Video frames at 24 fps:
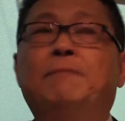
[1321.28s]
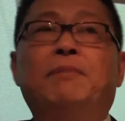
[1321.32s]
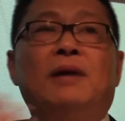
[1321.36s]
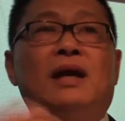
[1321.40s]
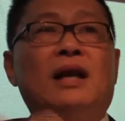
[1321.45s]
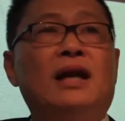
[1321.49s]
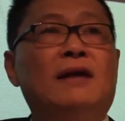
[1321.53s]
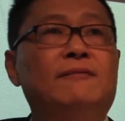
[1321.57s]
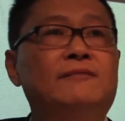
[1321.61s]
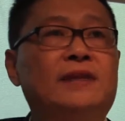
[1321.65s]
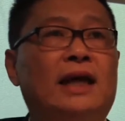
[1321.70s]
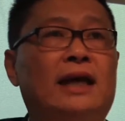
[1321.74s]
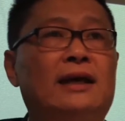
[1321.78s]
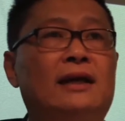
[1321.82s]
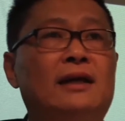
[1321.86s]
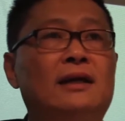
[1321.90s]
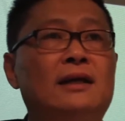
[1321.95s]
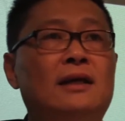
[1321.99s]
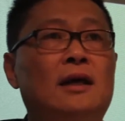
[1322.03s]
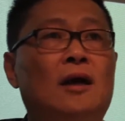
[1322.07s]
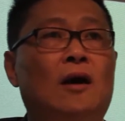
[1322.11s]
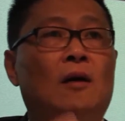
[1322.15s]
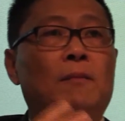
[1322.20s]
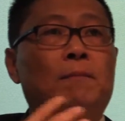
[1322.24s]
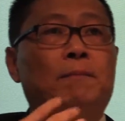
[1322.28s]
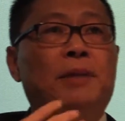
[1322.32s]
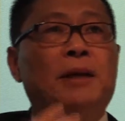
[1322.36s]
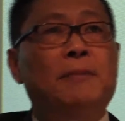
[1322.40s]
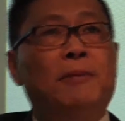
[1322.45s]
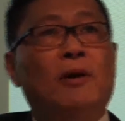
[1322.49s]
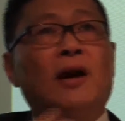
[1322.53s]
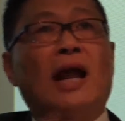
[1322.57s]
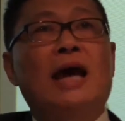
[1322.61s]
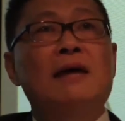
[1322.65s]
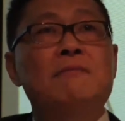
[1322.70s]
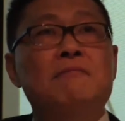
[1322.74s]
They believe that
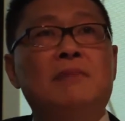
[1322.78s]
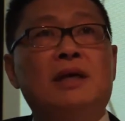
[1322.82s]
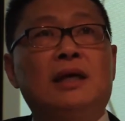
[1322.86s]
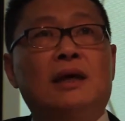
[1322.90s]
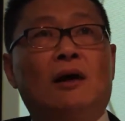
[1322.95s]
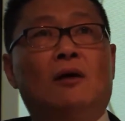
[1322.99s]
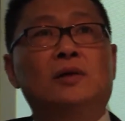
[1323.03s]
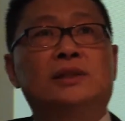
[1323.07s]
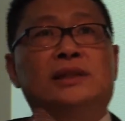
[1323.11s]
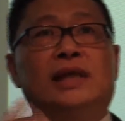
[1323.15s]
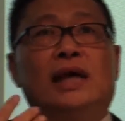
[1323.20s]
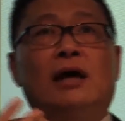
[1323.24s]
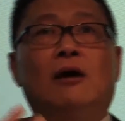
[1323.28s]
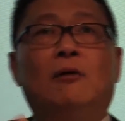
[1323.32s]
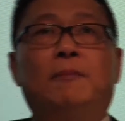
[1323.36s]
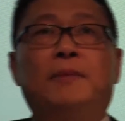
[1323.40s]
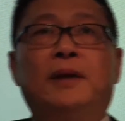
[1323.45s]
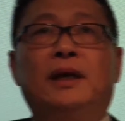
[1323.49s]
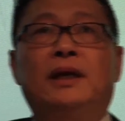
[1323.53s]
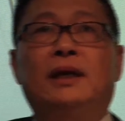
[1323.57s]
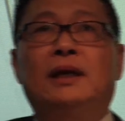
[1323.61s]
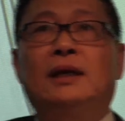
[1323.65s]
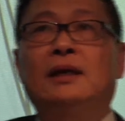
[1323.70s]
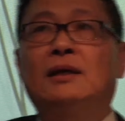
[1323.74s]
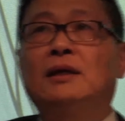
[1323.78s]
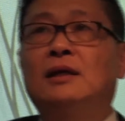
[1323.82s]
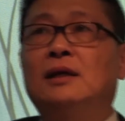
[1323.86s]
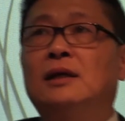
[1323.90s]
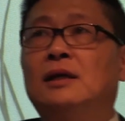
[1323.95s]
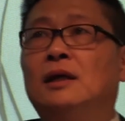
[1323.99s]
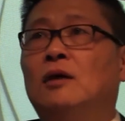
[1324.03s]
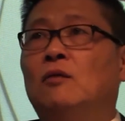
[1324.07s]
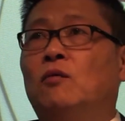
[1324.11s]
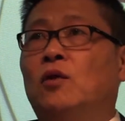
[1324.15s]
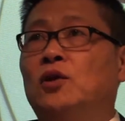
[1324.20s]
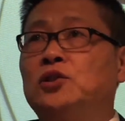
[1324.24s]
people like me, OCLP,
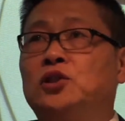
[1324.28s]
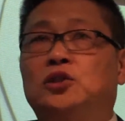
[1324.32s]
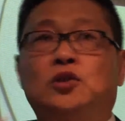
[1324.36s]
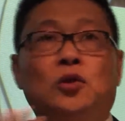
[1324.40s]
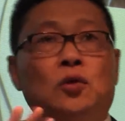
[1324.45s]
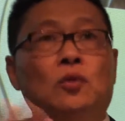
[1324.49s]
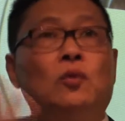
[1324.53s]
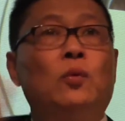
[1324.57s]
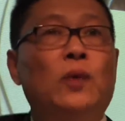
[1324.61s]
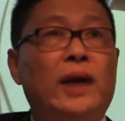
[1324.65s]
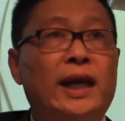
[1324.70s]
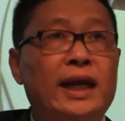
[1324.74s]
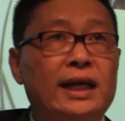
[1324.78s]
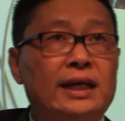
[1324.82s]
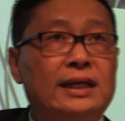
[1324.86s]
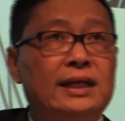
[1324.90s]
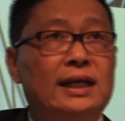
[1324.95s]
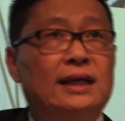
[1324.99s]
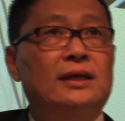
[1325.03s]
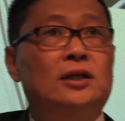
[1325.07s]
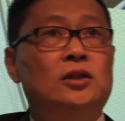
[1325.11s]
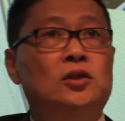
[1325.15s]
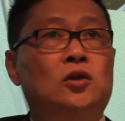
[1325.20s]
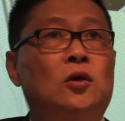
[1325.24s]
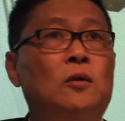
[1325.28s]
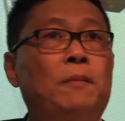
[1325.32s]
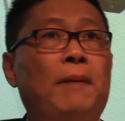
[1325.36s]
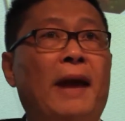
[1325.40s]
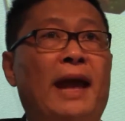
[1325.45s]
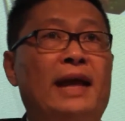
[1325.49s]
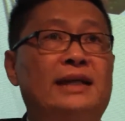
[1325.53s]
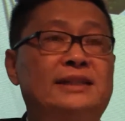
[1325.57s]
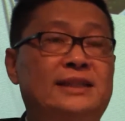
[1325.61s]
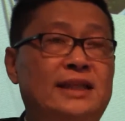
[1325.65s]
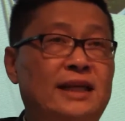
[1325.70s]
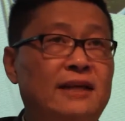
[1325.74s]
was too weak, too
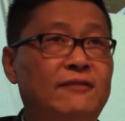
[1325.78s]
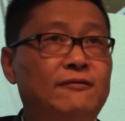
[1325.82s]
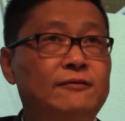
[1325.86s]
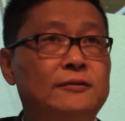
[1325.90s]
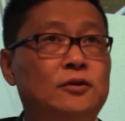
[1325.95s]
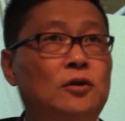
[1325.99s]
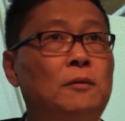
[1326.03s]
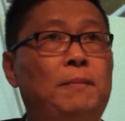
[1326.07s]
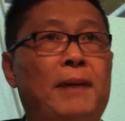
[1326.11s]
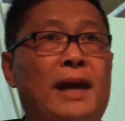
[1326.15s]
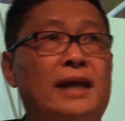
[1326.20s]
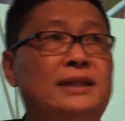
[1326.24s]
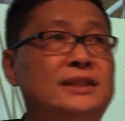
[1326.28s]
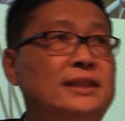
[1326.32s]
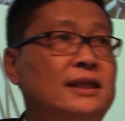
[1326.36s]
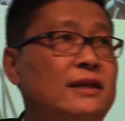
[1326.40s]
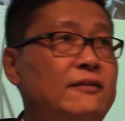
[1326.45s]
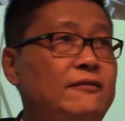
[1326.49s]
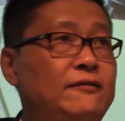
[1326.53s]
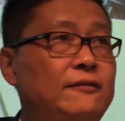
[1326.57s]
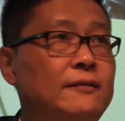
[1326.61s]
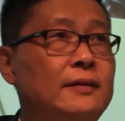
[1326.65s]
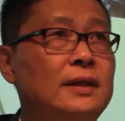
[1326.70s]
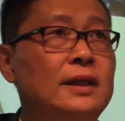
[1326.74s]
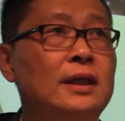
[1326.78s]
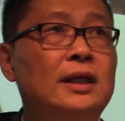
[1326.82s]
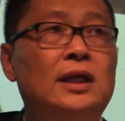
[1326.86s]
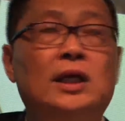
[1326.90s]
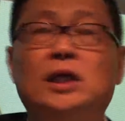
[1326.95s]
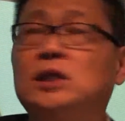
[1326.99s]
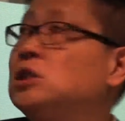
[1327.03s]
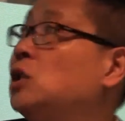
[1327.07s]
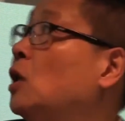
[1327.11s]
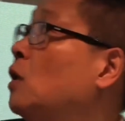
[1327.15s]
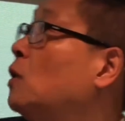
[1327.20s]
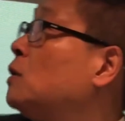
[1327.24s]
passive.
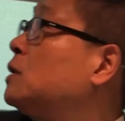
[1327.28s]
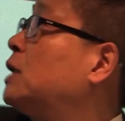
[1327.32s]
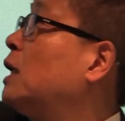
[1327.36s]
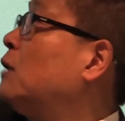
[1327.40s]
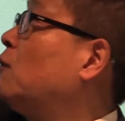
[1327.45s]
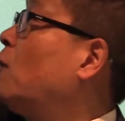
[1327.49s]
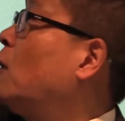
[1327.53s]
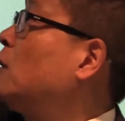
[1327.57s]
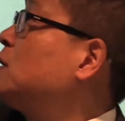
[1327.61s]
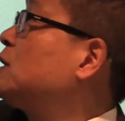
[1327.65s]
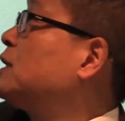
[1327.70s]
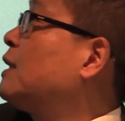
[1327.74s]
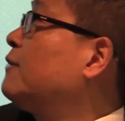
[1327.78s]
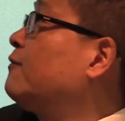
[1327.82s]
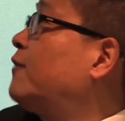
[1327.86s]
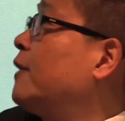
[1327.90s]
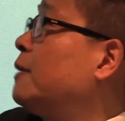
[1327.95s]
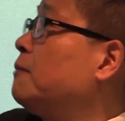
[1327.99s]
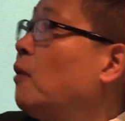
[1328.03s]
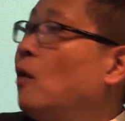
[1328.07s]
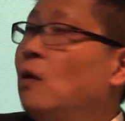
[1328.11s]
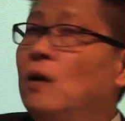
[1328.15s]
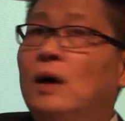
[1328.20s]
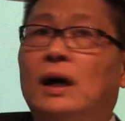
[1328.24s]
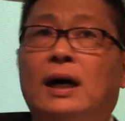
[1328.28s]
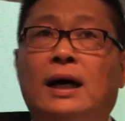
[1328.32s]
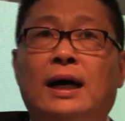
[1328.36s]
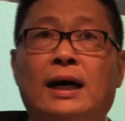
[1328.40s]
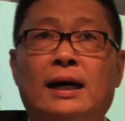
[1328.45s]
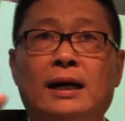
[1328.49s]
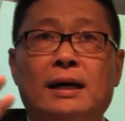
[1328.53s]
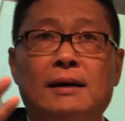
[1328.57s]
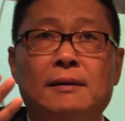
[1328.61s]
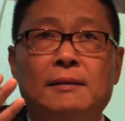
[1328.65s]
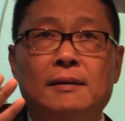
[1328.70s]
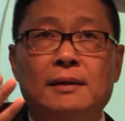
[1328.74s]
So they want something
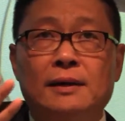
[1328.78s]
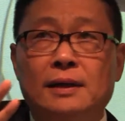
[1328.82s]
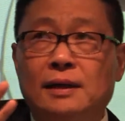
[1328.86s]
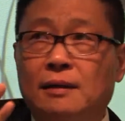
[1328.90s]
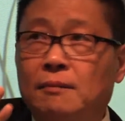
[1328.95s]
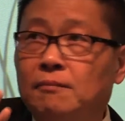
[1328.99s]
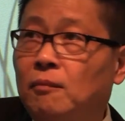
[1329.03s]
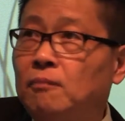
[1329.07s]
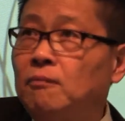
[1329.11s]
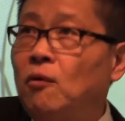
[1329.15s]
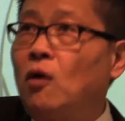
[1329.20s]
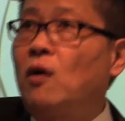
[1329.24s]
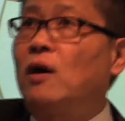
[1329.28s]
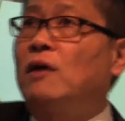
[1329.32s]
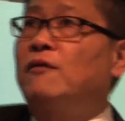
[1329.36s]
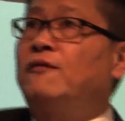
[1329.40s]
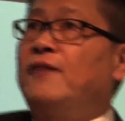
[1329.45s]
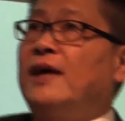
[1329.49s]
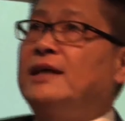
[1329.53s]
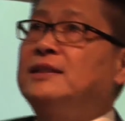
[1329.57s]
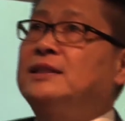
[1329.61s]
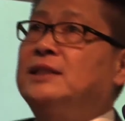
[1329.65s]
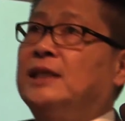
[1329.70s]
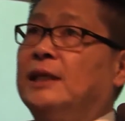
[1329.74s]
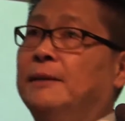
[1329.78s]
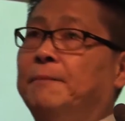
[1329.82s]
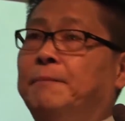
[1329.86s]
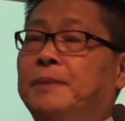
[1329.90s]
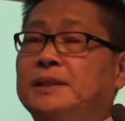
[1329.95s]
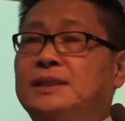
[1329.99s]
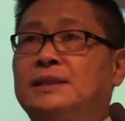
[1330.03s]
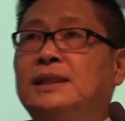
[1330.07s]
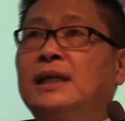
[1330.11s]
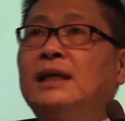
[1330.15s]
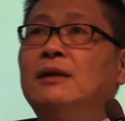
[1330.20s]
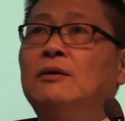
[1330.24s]
more offensive,
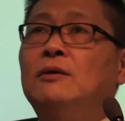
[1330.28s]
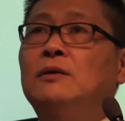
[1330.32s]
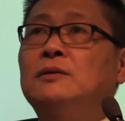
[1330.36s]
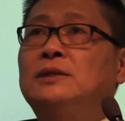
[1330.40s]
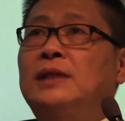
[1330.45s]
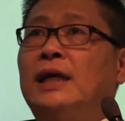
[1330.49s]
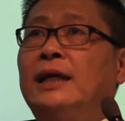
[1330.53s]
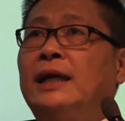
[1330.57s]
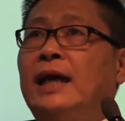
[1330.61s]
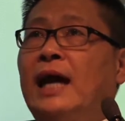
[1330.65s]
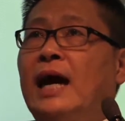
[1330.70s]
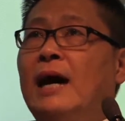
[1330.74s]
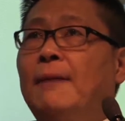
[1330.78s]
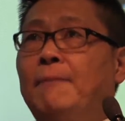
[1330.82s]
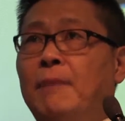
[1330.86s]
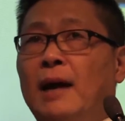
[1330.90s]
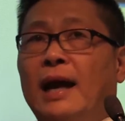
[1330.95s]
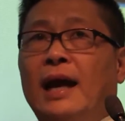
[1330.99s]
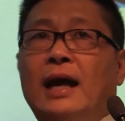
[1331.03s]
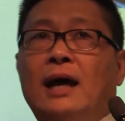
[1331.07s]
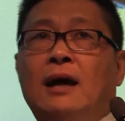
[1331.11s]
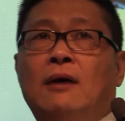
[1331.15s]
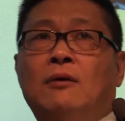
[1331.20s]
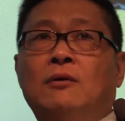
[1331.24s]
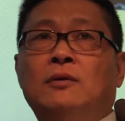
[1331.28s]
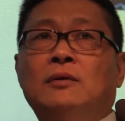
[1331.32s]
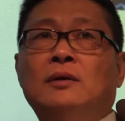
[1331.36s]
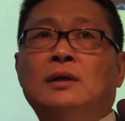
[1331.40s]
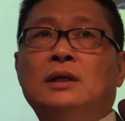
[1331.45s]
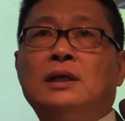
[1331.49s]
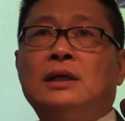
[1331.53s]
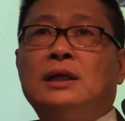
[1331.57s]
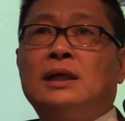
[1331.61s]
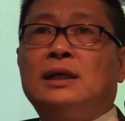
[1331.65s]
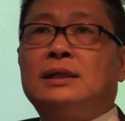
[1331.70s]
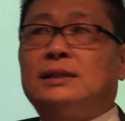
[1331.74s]
but still they
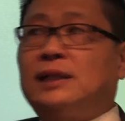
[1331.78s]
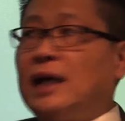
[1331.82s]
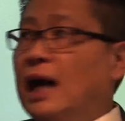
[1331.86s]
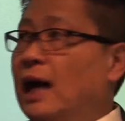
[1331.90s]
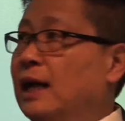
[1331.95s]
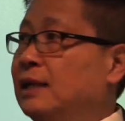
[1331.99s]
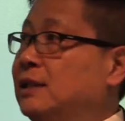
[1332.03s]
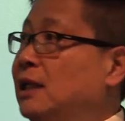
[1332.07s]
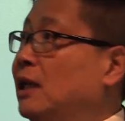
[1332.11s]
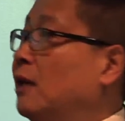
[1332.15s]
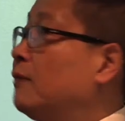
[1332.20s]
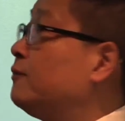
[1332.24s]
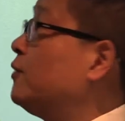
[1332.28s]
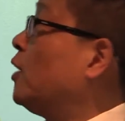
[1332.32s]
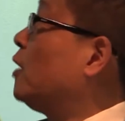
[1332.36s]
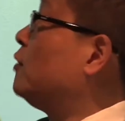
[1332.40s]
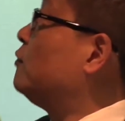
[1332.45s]
upheld the idea of